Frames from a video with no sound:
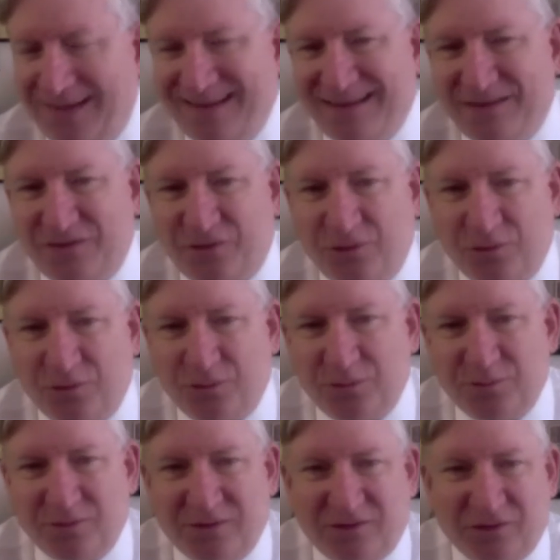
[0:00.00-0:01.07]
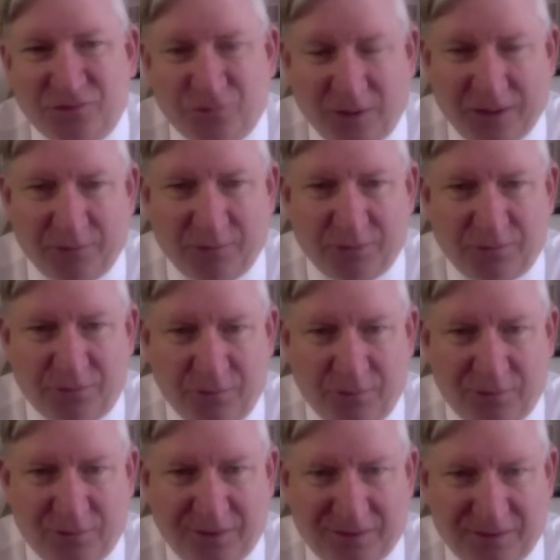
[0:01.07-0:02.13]
to try to assure
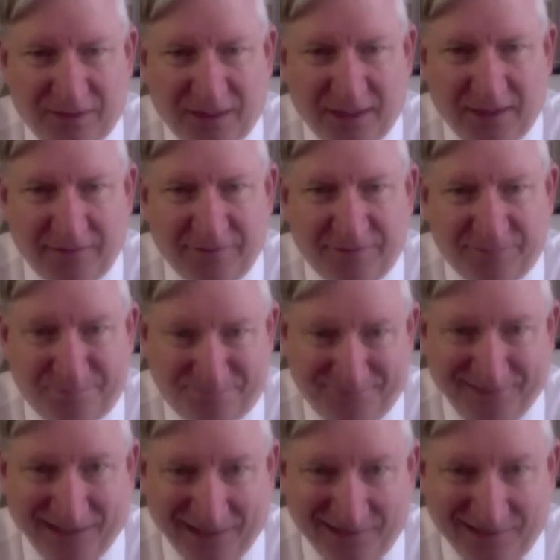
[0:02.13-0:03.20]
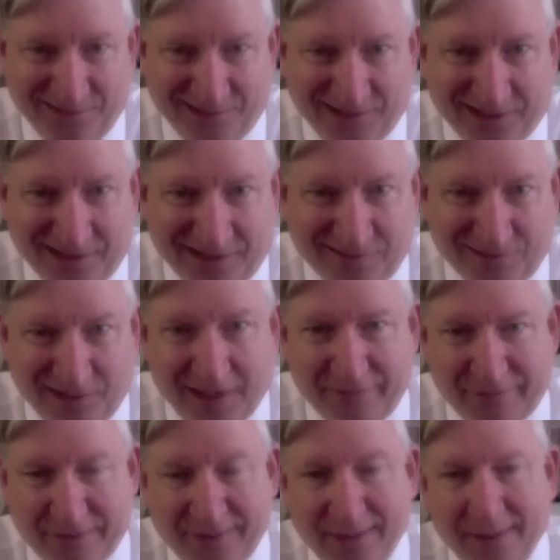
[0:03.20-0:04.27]
that the guy is not drinking and
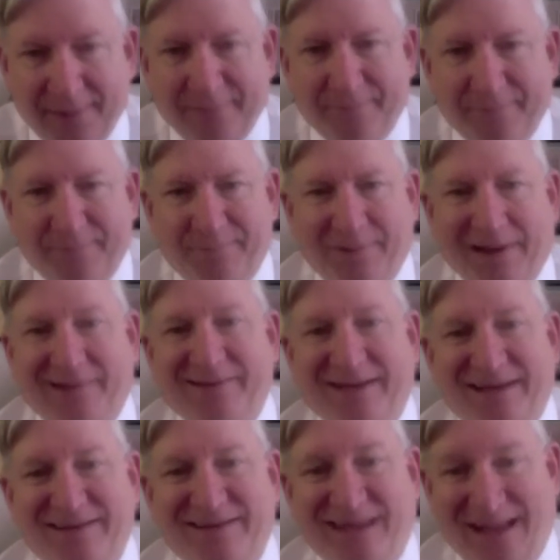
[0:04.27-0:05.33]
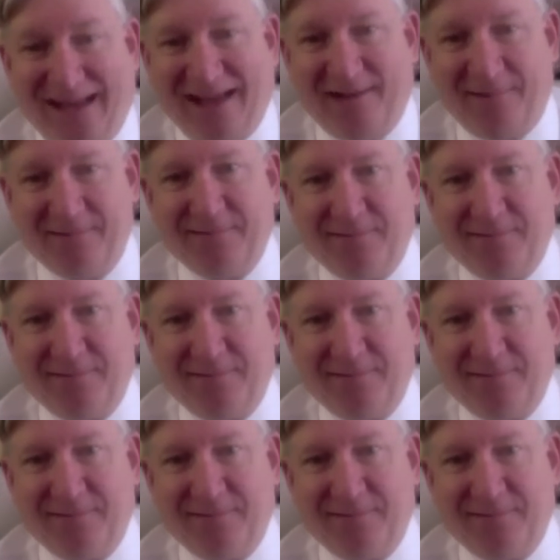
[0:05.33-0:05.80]
driving while he's out